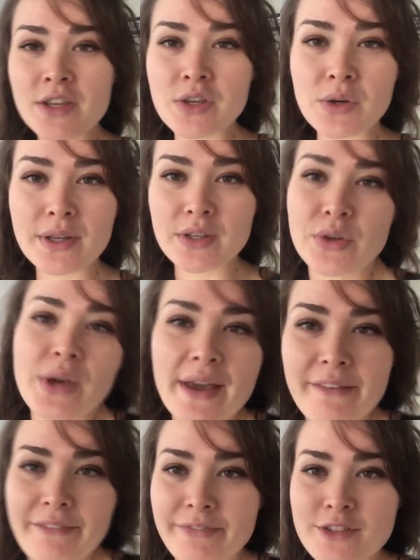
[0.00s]
You you
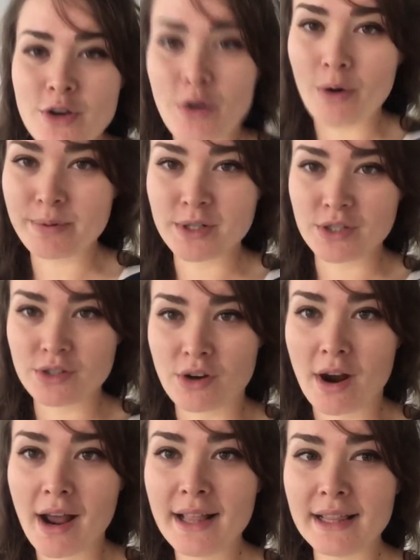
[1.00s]
have two options,
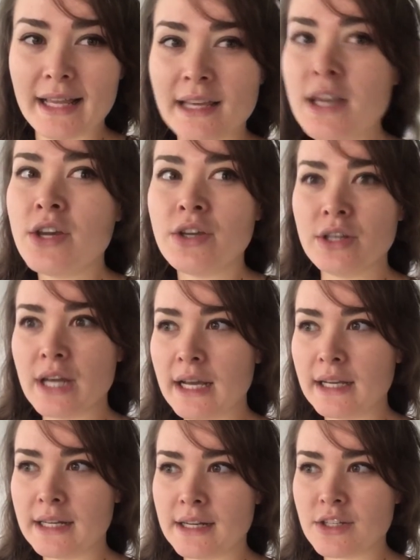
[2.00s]
right? Like you're not
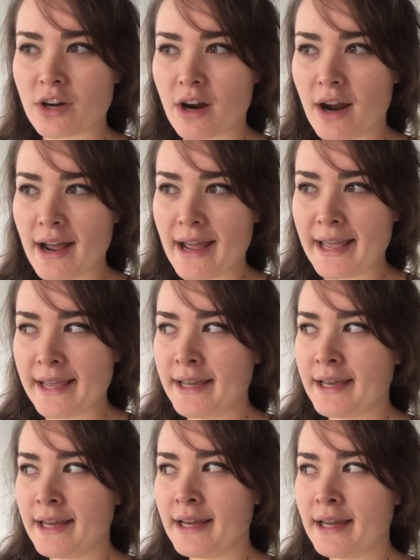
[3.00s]
gonna try.
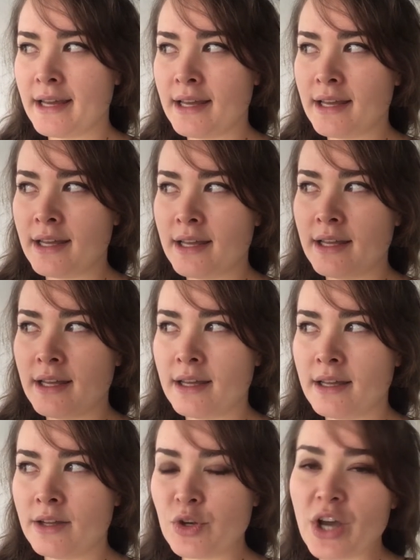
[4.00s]

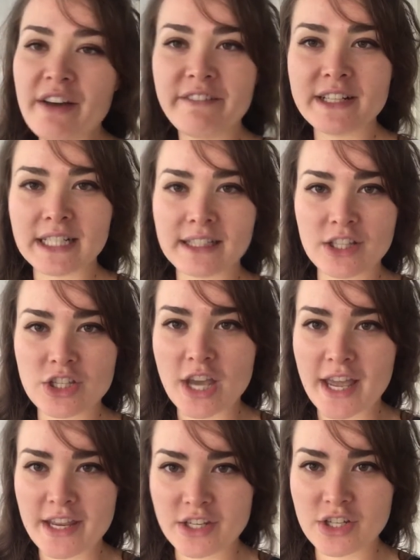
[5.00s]
You can't physically
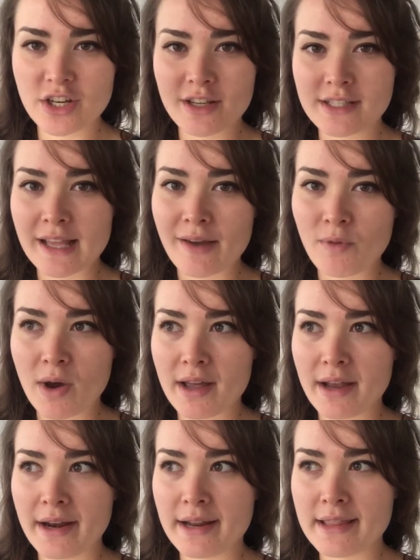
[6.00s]
change
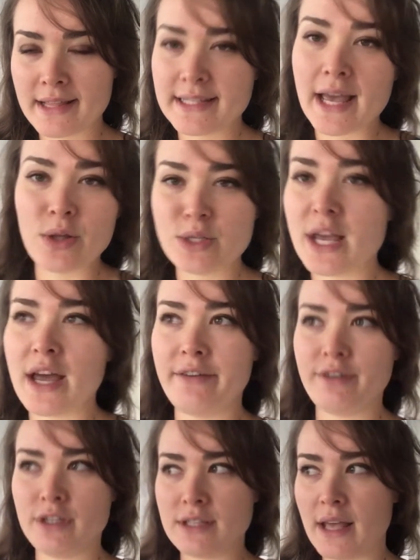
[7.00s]
someone that's outside
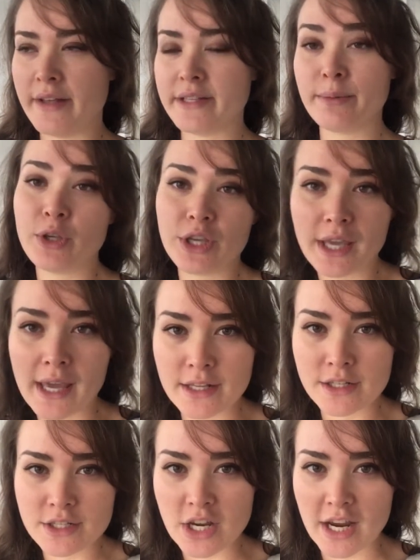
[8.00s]
of yourself. What you
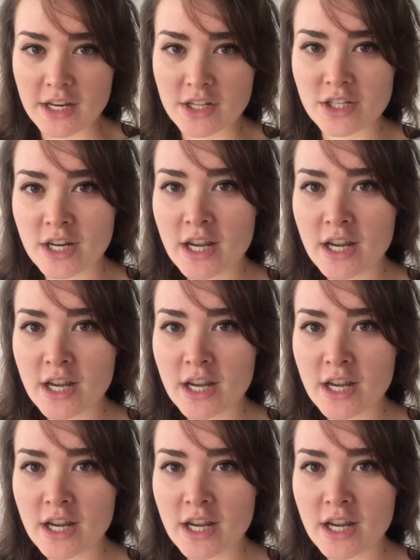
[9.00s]
can change